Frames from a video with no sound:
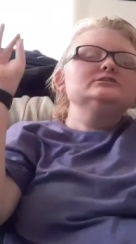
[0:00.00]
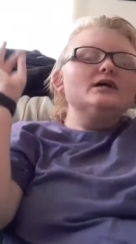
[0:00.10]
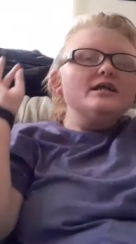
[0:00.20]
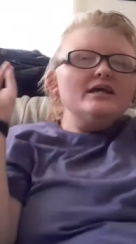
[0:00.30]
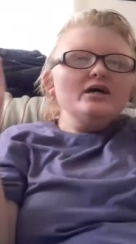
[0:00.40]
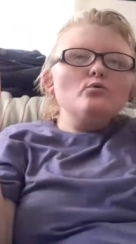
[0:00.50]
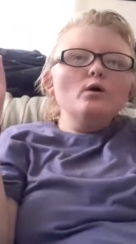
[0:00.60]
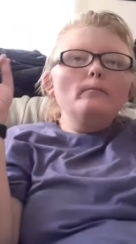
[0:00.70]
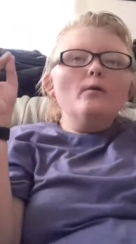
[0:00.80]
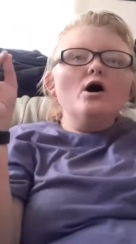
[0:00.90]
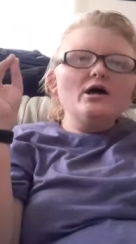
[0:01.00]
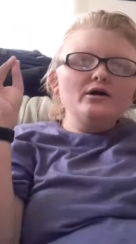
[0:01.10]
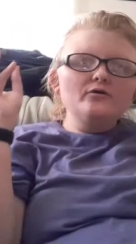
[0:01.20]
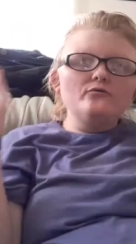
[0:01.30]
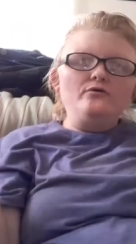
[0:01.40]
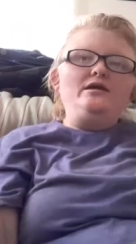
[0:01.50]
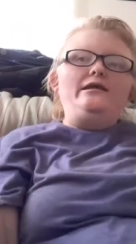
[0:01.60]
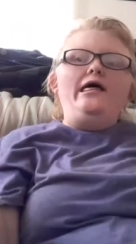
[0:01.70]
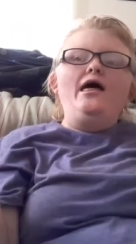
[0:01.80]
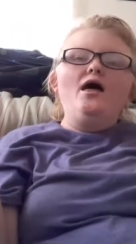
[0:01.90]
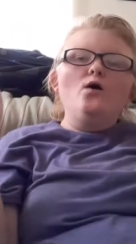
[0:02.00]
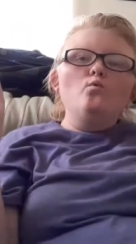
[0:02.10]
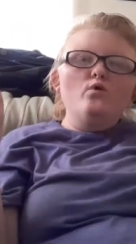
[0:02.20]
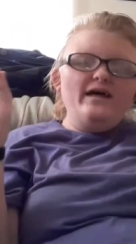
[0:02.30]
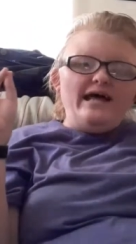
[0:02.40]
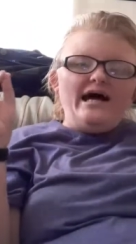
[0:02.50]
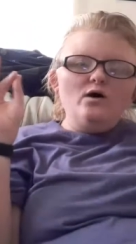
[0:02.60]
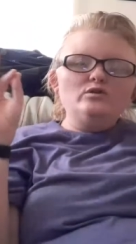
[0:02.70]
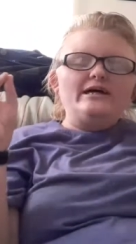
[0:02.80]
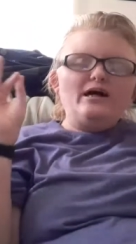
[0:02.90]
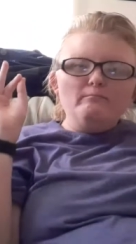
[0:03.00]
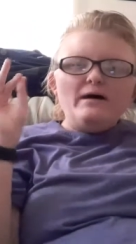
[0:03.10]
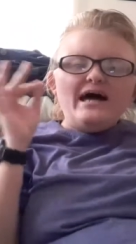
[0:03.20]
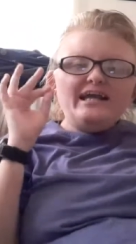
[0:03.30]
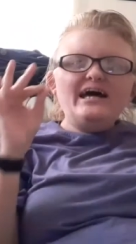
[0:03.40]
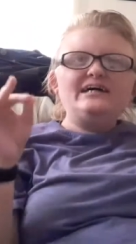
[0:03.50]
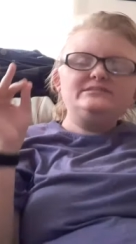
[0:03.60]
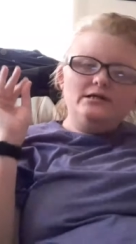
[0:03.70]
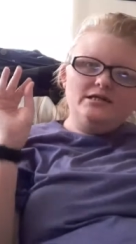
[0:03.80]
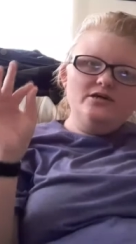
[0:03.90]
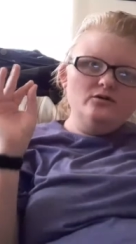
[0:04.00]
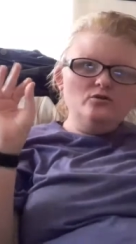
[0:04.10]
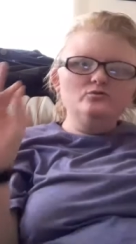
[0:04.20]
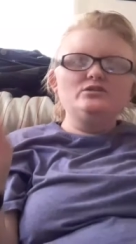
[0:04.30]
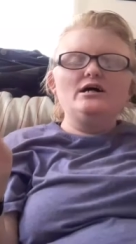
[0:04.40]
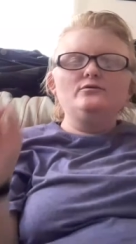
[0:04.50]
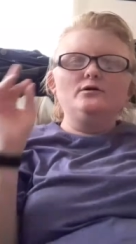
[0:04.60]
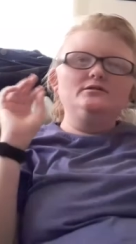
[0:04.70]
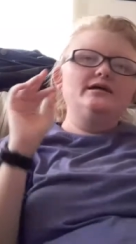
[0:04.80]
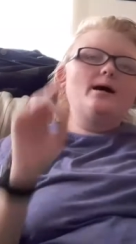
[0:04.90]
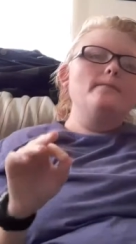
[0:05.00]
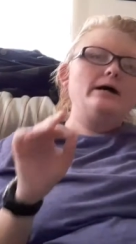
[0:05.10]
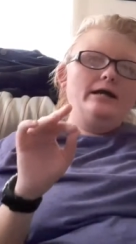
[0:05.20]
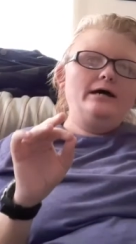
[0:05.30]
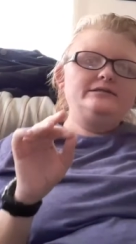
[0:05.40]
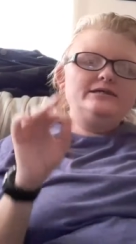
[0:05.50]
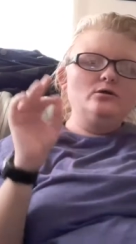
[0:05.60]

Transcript: Sonequa Martin Green went out like a badass and killed Osira like a badass.